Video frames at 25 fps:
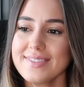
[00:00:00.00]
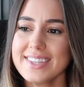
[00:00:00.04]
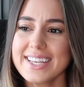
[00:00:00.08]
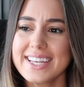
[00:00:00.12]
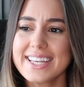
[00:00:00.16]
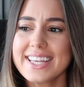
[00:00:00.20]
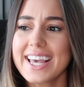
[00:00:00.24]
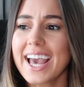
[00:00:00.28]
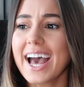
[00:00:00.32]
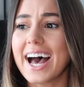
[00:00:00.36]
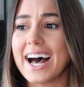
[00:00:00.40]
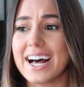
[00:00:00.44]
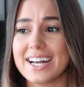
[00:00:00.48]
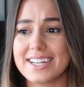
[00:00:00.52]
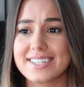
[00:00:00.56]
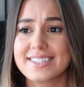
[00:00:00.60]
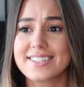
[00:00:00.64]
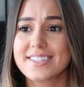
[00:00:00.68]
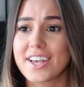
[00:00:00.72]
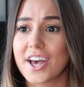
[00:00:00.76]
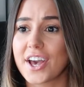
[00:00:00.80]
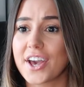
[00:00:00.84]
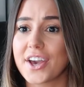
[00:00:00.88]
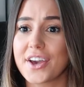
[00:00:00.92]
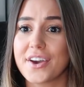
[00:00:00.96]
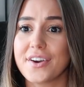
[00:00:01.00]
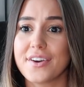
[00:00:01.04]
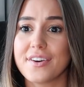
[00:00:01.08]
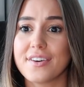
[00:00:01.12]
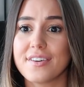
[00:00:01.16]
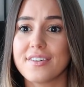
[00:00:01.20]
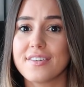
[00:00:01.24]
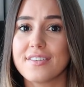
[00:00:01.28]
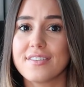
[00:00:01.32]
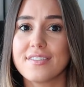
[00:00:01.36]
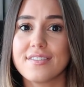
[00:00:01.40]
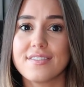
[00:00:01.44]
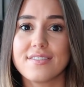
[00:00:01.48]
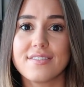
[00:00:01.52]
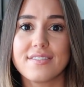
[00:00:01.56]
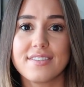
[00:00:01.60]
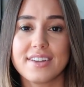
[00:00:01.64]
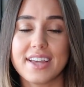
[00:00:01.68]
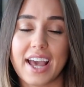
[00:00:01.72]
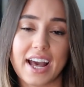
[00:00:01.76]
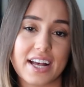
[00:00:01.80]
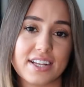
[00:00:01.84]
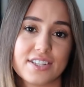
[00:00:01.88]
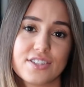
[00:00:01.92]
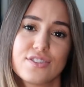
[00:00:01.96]
Yeah, so
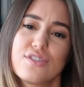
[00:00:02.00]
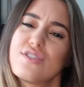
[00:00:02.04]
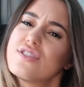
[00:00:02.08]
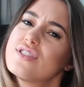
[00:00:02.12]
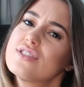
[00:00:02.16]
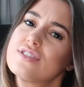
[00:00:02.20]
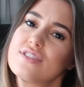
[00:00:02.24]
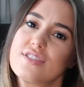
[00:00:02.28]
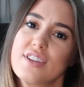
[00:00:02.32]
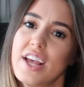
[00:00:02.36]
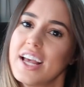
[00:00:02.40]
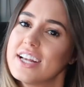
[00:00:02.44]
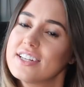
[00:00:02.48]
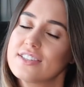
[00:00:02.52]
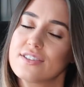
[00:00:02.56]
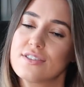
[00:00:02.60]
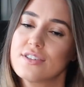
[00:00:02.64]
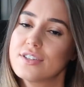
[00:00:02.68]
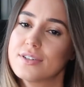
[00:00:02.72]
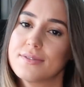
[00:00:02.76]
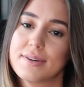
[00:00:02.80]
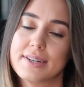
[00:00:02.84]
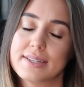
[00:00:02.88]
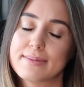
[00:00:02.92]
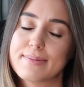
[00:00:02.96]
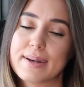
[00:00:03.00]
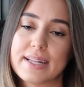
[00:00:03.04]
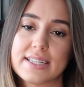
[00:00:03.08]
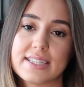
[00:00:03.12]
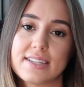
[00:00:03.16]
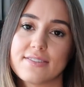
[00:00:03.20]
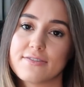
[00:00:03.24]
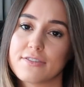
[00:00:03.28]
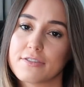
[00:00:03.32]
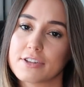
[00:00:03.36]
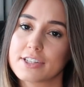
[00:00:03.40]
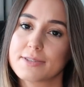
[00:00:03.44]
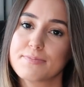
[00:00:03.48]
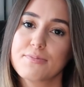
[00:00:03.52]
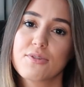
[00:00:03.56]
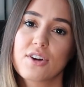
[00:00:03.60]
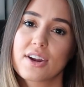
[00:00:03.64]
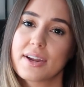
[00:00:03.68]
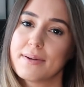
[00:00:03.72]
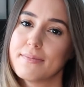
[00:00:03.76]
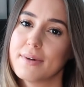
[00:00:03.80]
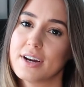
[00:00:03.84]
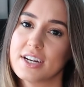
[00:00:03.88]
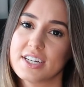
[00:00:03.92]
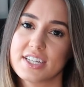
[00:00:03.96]
yeah, it's not too expensive. It's
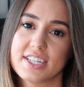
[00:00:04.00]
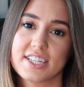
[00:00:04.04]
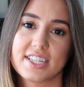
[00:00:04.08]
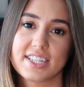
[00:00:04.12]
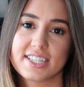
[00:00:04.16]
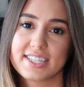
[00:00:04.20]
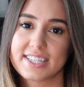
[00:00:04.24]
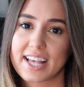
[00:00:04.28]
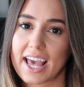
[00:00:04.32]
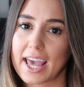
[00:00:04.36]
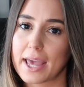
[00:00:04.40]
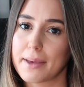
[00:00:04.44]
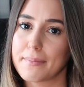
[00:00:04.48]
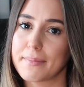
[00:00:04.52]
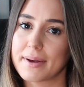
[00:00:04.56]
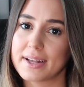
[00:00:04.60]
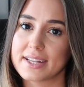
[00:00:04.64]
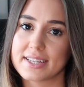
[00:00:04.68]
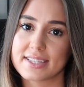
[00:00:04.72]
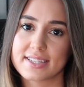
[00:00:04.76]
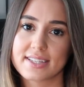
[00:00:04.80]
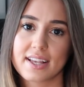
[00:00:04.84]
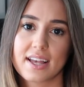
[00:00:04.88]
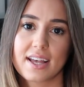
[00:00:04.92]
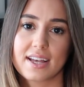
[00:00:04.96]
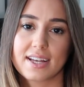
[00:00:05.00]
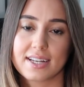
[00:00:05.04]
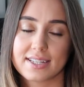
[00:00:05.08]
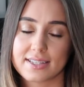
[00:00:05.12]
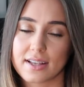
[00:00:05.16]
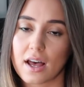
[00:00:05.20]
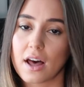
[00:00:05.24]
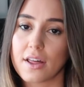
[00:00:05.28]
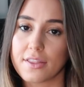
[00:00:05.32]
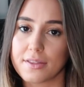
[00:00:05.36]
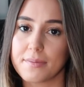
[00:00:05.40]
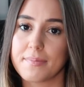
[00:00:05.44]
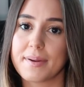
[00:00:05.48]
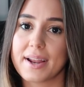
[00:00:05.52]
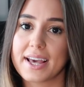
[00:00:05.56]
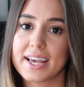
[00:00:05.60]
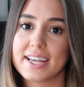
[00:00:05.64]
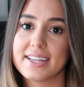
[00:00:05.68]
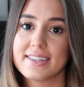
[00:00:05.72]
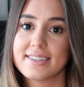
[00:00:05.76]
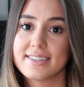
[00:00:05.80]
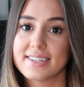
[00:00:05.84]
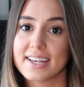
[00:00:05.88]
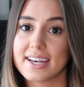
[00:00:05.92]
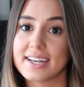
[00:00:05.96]
pretty much the same as other
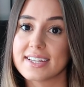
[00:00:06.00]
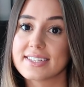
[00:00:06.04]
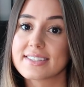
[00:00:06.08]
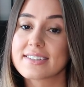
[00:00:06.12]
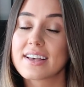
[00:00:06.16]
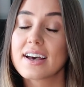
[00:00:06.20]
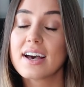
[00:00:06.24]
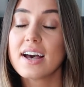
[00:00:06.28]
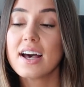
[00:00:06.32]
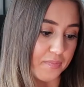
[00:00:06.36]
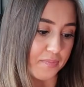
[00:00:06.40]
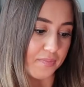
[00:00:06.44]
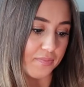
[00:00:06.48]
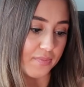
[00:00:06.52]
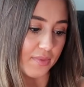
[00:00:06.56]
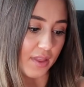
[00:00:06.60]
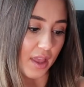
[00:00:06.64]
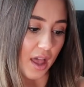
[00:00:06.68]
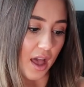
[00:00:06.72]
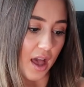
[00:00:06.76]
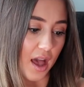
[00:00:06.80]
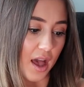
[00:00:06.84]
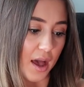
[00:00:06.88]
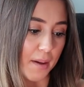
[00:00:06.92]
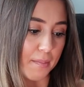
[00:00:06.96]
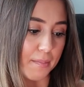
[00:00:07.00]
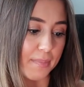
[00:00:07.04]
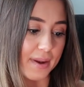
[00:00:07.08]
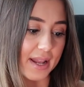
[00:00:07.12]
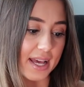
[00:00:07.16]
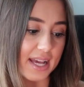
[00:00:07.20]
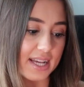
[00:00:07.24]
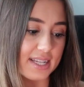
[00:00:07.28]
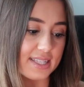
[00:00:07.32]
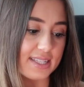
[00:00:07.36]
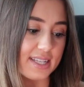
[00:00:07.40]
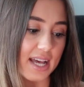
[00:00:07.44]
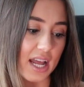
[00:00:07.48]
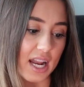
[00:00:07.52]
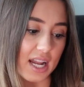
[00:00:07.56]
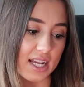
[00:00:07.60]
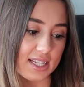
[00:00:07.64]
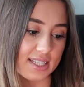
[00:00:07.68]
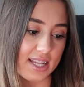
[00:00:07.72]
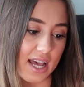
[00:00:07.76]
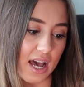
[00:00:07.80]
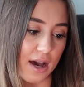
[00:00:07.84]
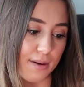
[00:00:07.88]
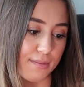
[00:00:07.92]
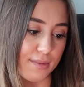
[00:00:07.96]
places. Please tell us
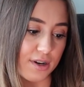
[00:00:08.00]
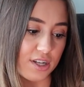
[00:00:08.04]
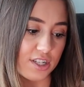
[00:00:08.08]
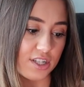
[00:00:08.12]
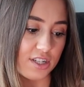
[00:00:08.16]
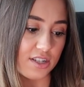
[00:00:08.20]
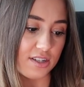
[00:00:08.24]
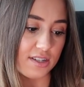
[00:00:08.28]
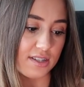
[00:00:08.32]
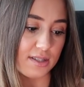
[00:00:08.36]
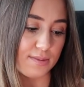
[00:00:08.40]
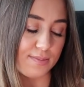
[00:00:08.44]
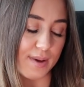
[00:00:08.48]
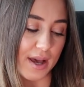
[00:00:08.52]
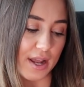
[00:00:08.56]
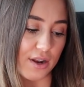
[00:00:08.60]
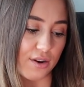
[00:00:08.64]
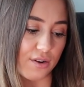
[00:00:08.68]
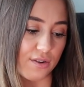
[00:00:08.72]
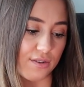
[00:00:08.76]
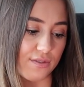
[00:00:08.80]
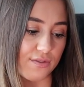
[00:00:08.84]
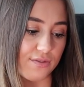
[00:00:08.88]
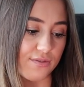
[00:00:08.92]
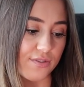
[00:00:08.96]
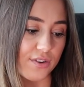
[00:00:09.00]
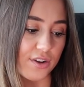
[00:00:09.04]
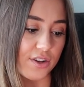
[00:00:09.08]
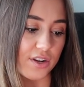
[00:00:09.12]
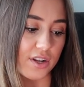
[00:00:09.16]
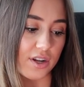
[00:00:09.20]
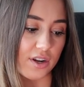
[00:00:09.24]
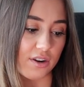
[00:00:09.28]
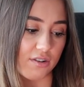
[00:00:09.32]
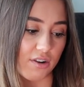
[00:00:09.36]
how much you spend on food and